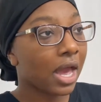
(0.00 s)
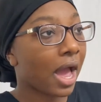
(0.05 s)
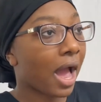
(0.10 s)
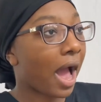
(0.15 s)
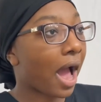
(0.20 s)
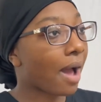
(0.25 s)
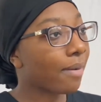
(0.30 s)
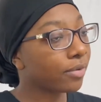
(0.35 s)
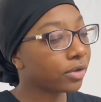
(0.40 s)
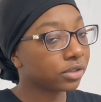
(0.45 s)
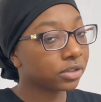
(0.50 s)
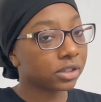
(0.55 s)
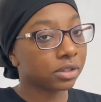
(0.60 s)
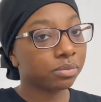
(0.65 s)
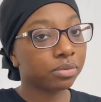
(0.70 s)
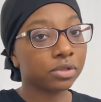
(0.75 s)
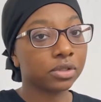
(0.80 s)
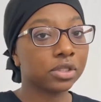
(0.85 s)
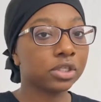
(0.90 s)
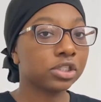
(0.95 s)
I mostly
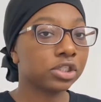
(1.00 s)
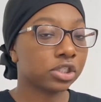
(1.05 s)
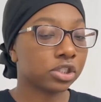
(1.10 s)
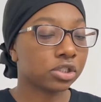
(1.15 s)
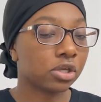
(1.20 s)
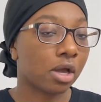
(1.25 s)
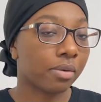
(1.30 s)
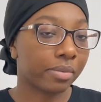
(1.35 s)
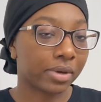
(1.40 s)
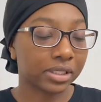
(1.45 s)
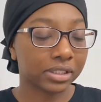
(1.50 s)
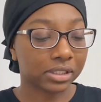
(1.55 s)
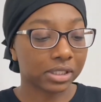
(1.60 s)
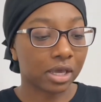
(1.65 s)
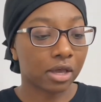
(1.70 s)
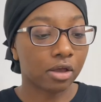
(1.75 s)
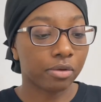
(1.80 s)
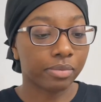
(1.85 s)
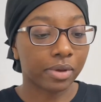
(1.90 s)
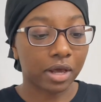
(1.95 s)
put this just on my
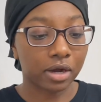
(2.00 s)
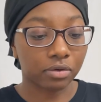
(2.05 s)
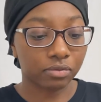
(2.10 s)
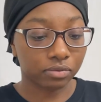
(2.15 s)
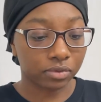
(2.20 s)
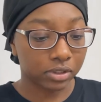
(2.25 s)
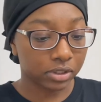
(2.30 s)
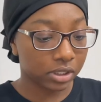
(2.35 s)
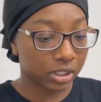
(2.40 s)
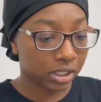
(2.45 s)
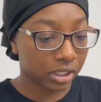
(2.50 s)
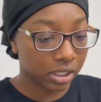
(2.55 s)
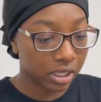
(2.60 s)
scalp. I don't really